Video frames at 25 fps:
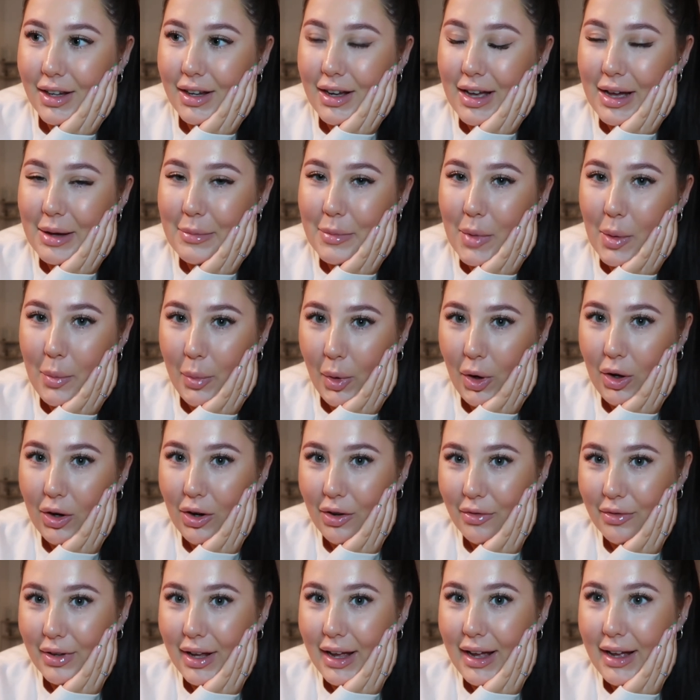a bottle
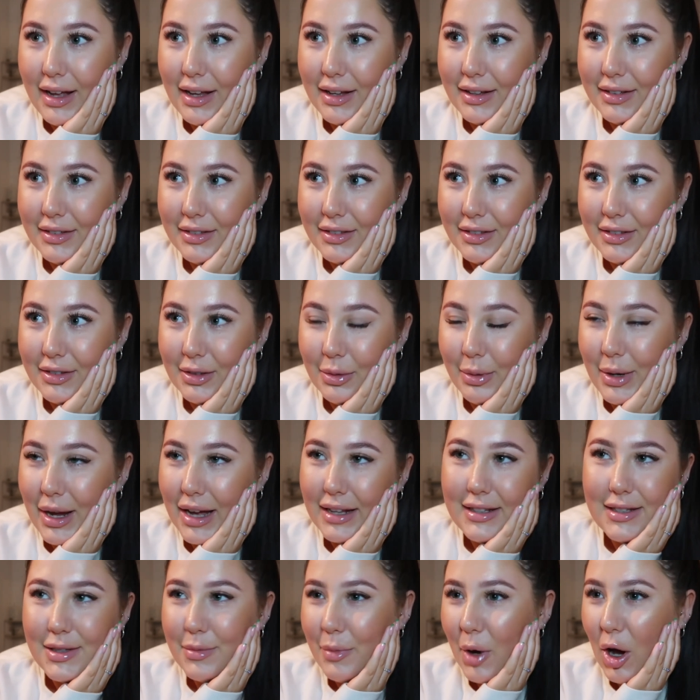of it. We
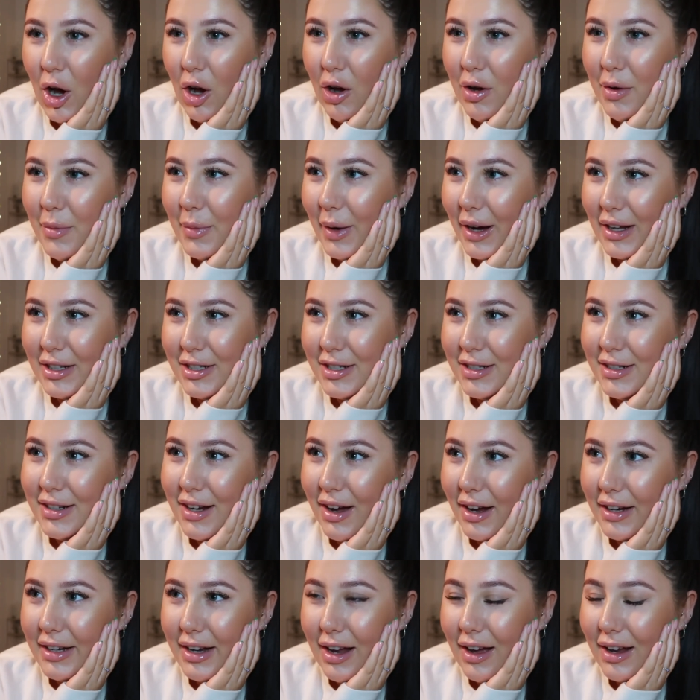had some at home, but I
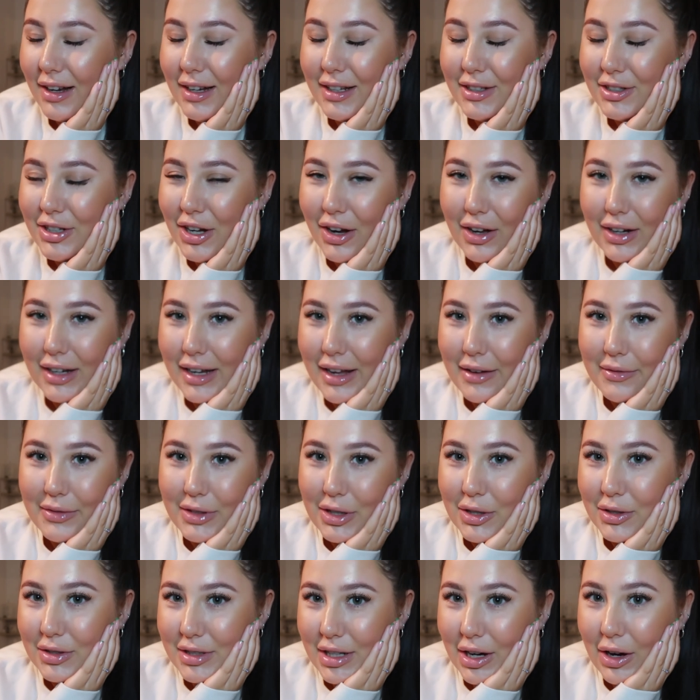literally hardly ever
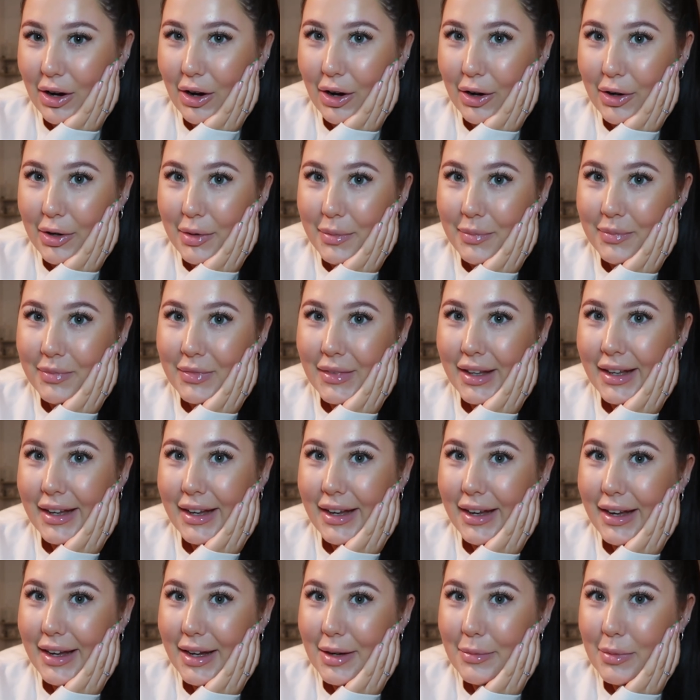used it at home.
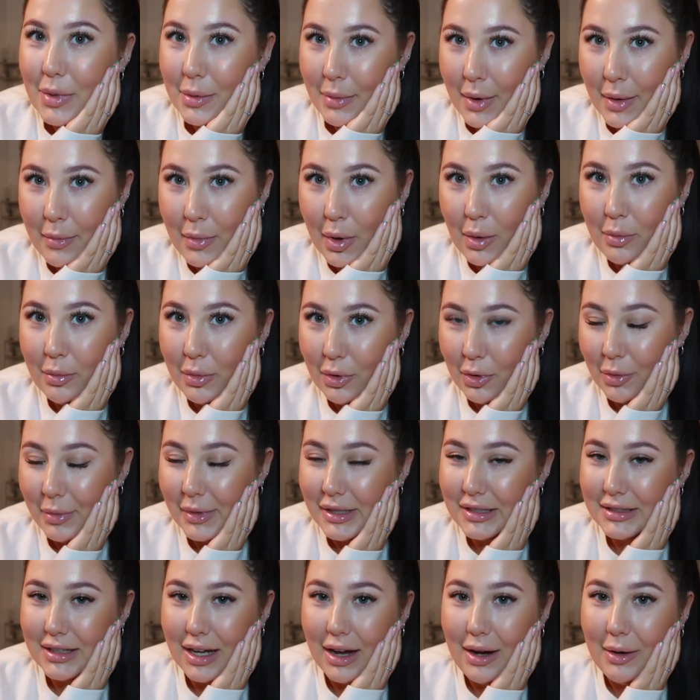But my mum bought
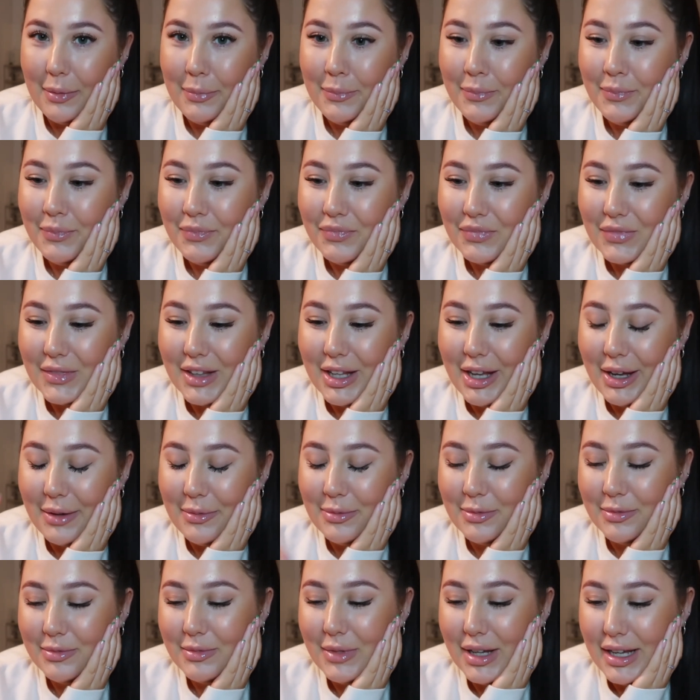me some
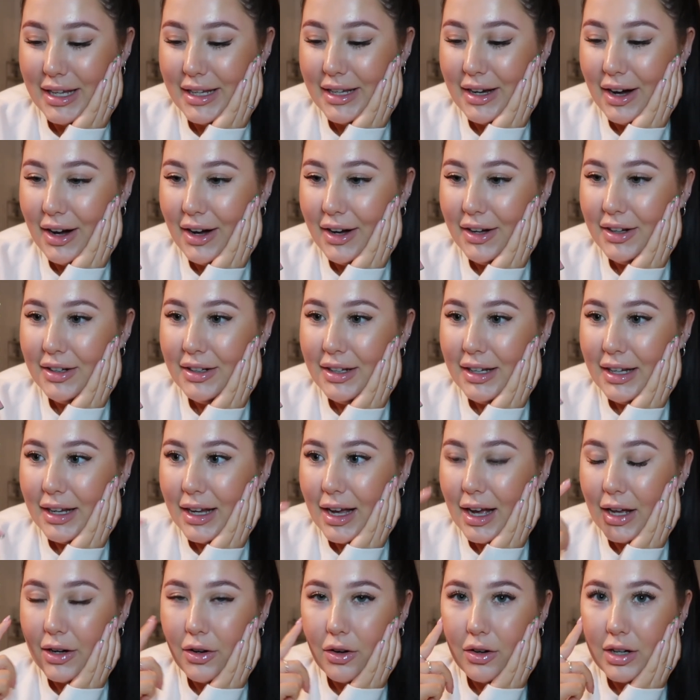here,
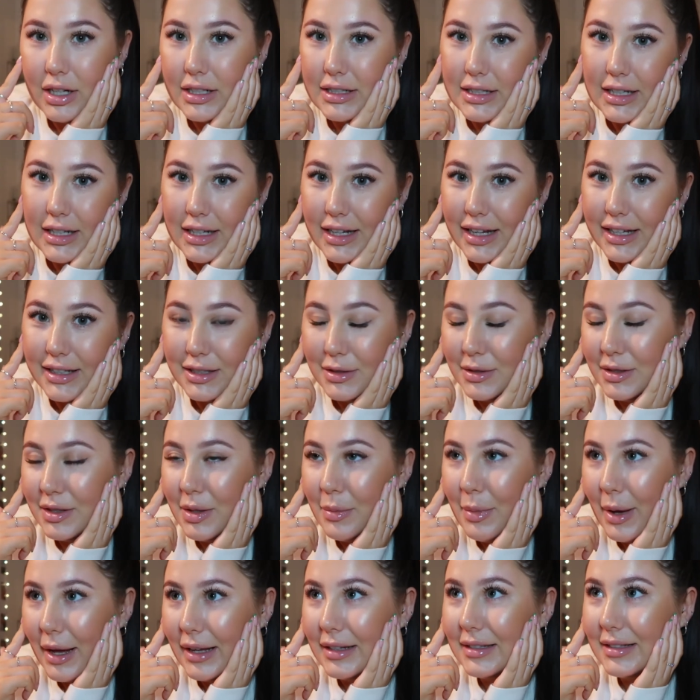and honestly, it's the
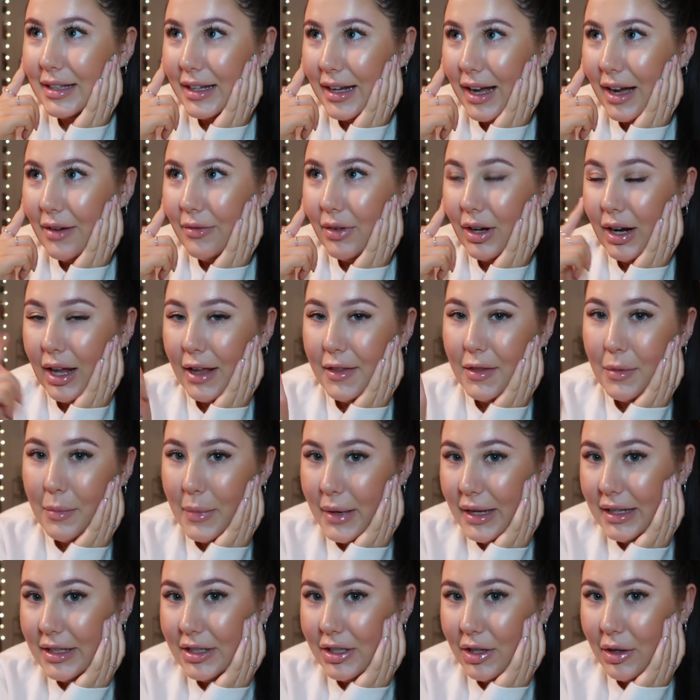best thing ever. Like, the
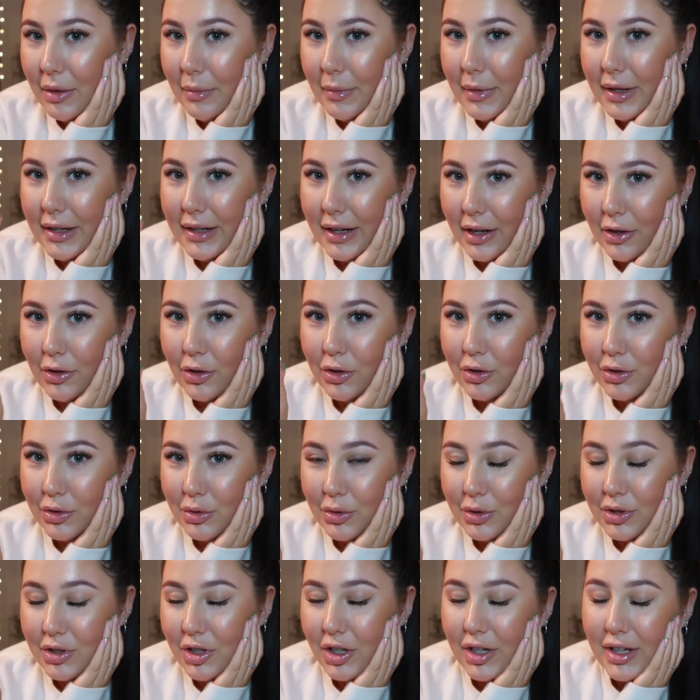medium Nando
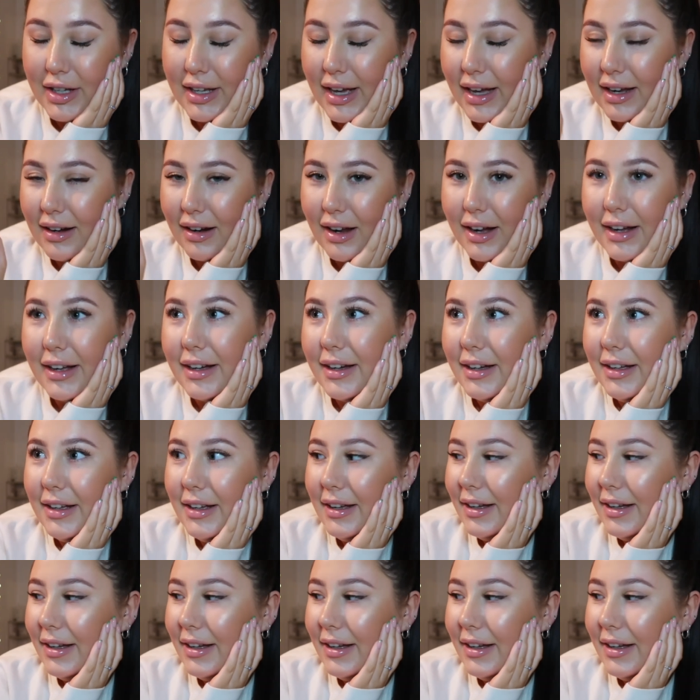sauce you can get in like